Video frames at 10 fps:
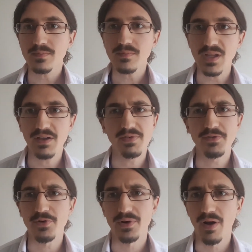Even if
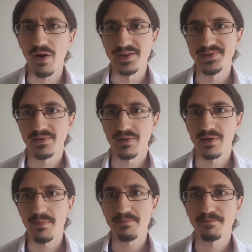you're an artist,
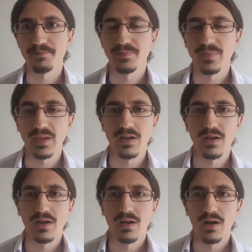okay?
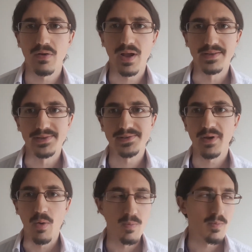All right, so